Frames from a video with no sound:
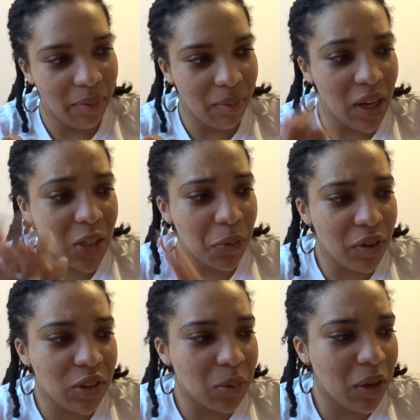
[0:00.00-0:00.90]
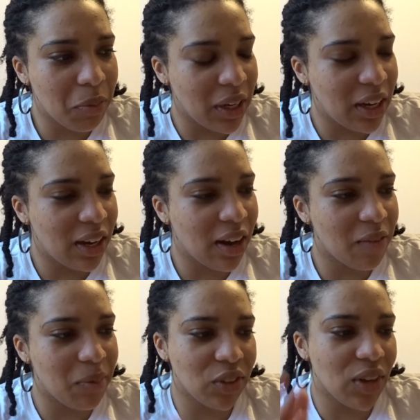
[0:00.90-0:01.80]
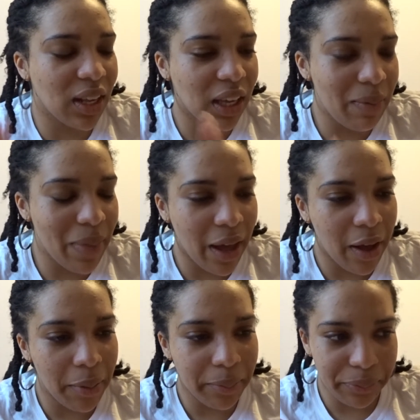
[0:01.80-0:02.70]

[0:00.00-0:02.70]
My spiritual well-being, I've been trying to keep that up.